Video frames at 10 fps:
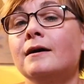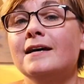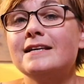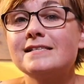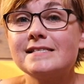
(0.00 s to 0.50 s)

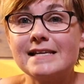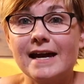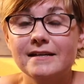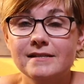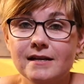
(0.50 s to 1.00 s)

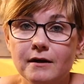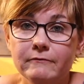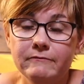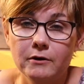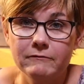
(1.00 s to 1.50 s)
instead
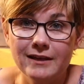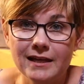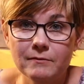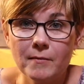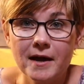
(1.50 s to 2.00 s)
weave
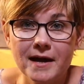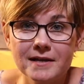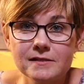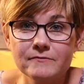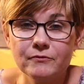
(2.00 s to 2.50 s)
in my
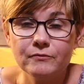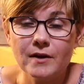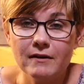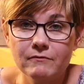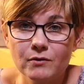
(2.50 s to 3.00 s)
ends
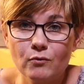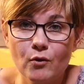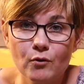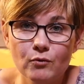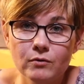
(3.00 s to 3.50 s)
every
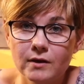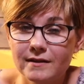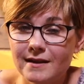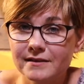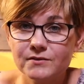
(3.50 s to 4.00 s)
row,
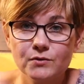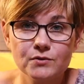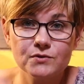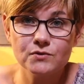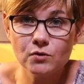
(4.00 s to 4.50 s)
and that took
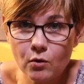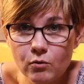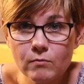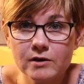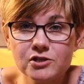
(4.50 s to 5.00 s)
so
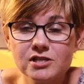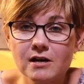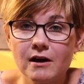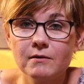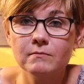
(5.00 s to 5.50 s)
much
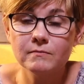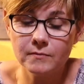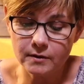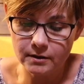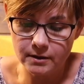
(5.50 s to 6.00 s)
time
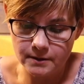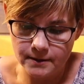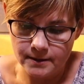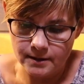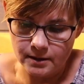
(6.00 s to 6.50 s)

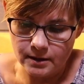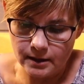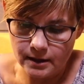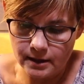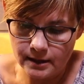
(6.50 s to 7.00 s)

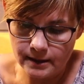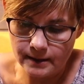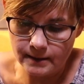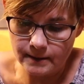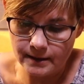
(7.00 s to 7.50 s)

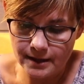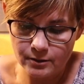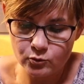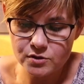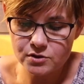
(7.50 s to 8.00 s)

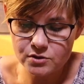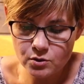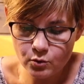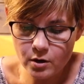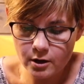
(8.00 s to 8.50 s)
and was
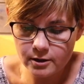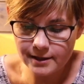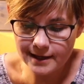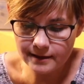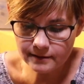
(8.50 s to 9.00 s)
so
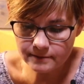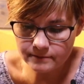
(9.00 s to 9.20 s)
ugly